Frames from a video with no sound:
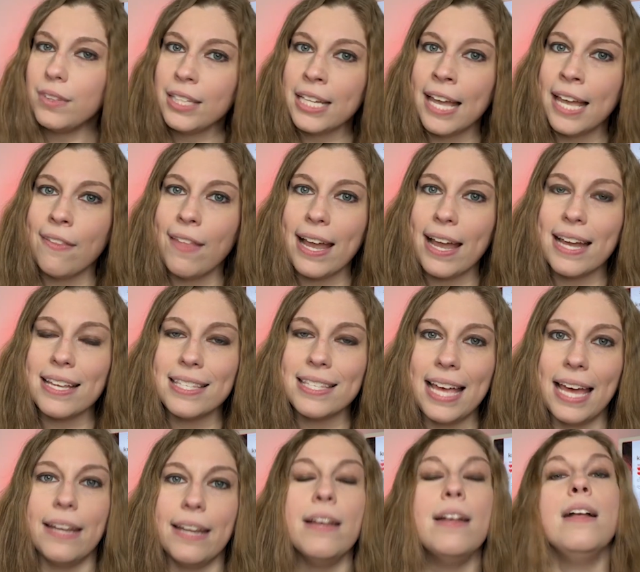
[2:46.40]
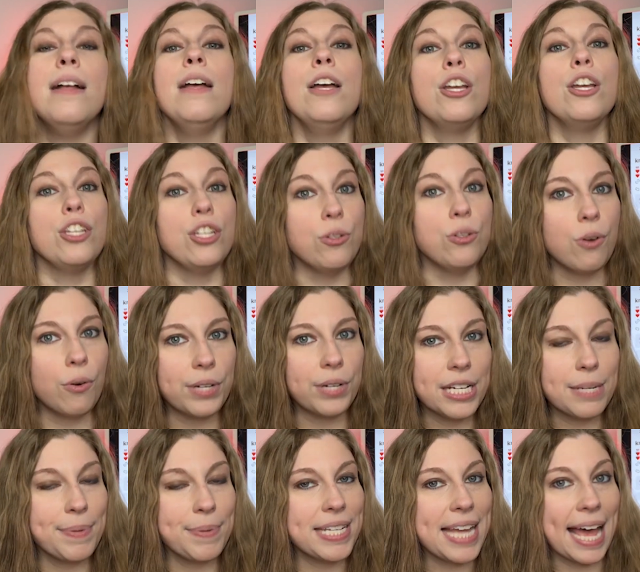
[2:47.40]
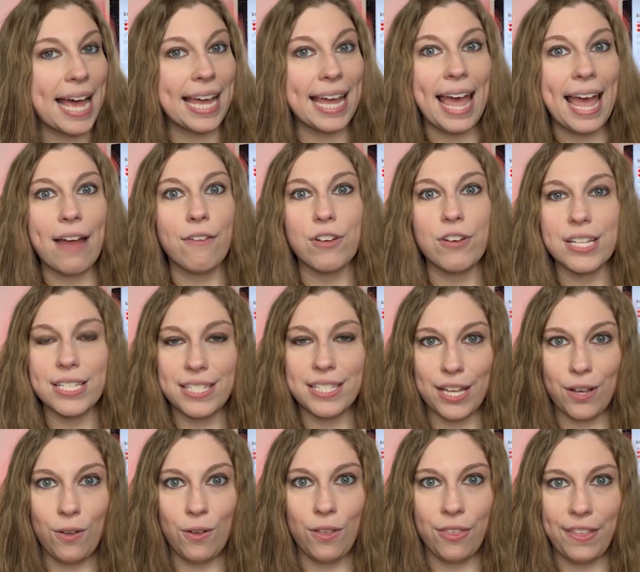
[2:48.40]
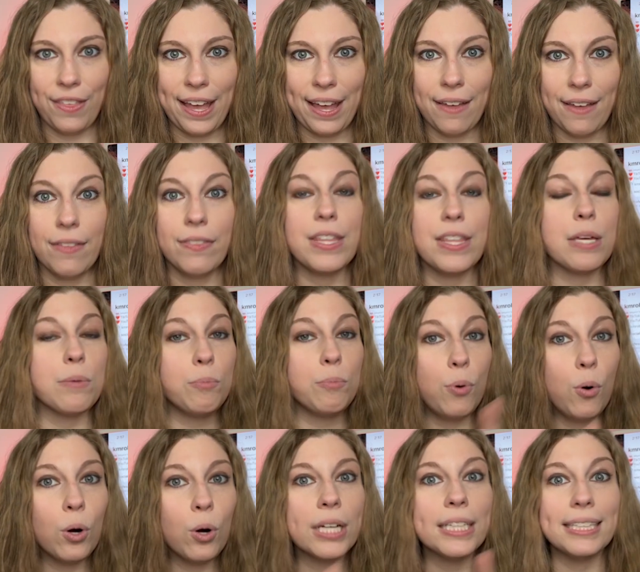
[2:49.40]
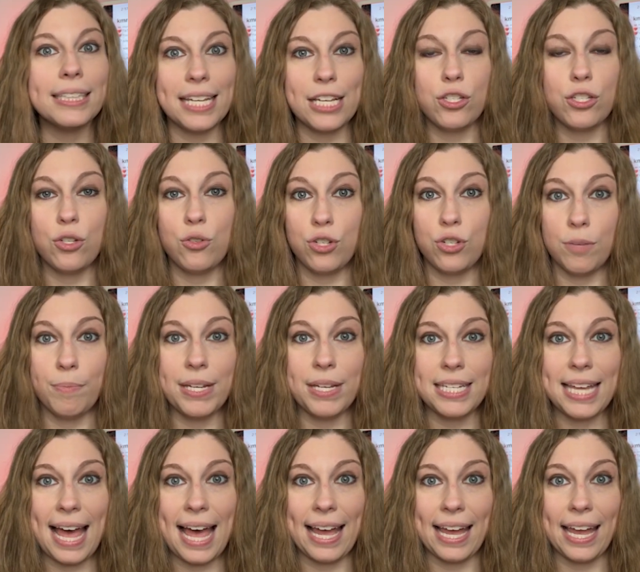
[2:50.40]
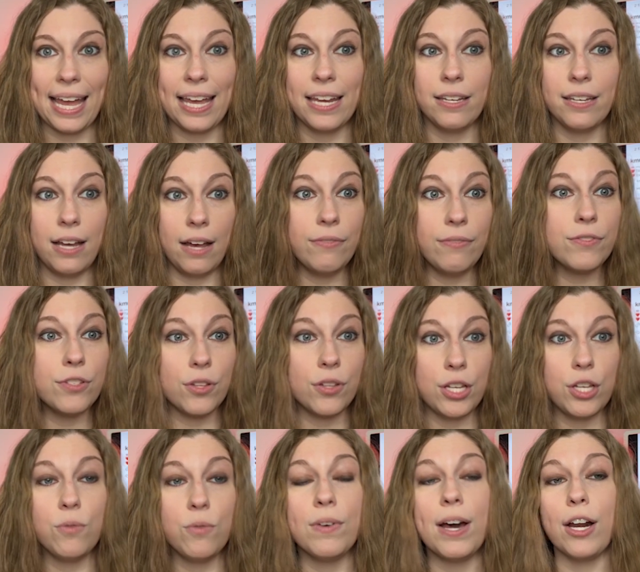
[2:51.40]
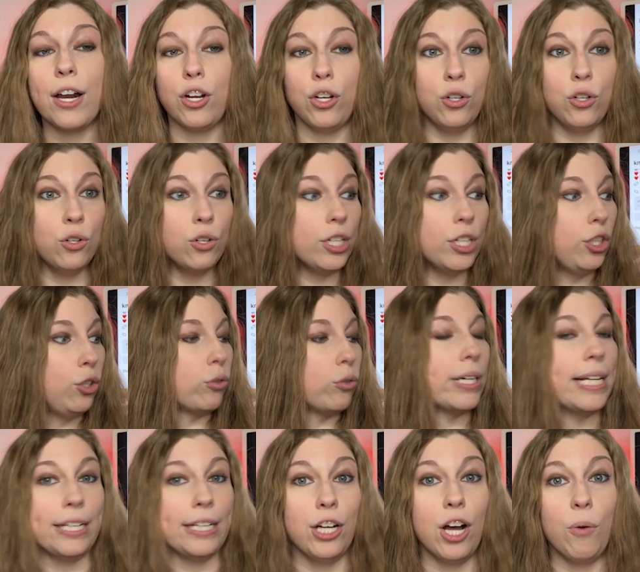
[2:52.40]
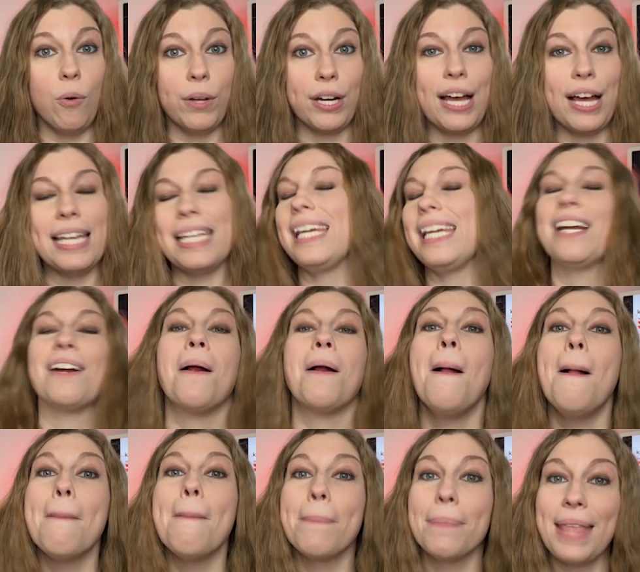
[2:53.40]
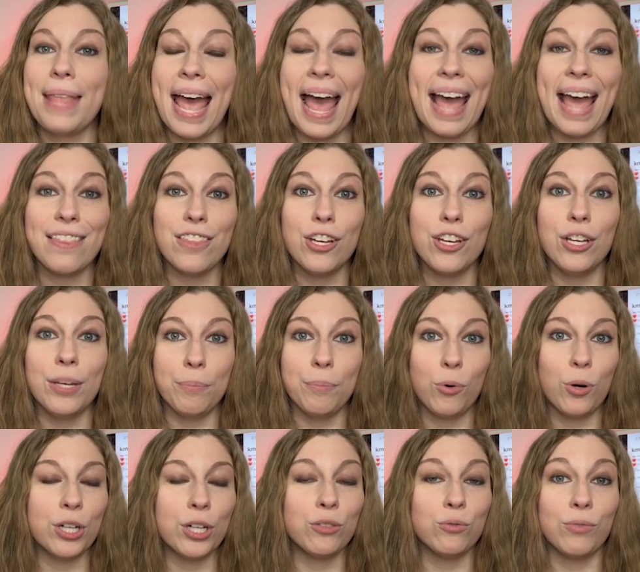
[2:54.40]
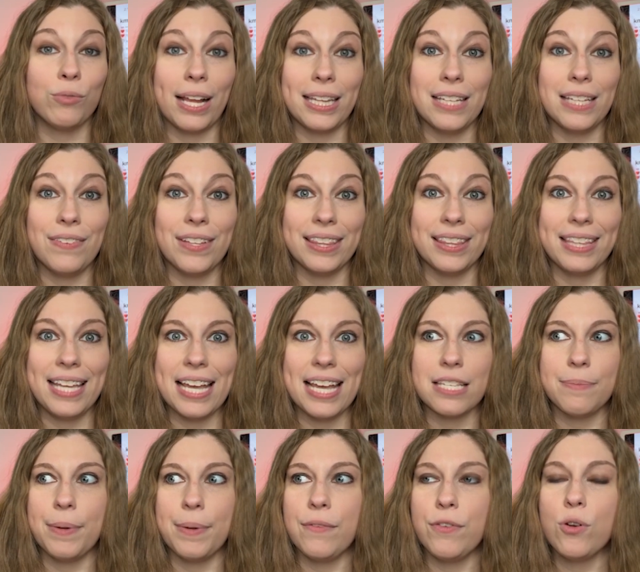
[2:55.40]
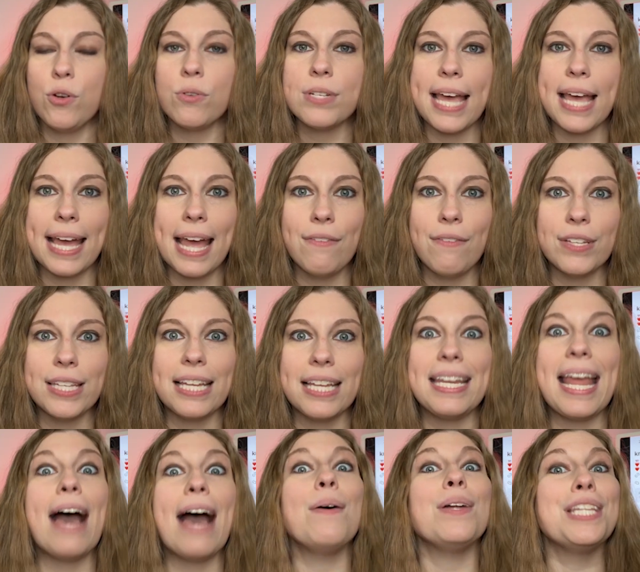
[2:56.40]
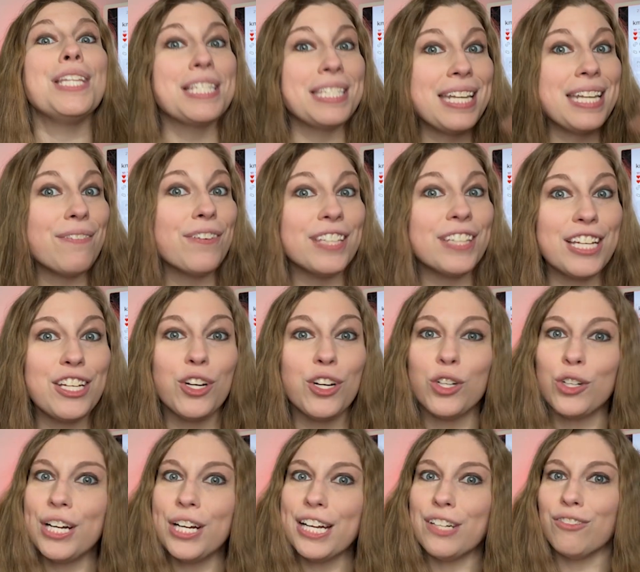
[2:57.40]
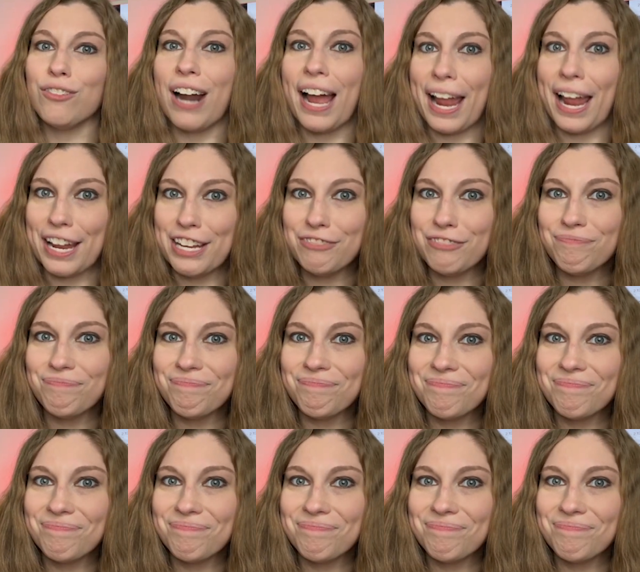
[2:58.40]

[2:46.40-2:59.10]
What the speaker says: And like I said, you don't need to be tagging every single thing. The important things you should be tagging enough so that you've got a good grid going on here. Tag the important, relevant things. But if you don't tag everything, now it looks different than your grid, right?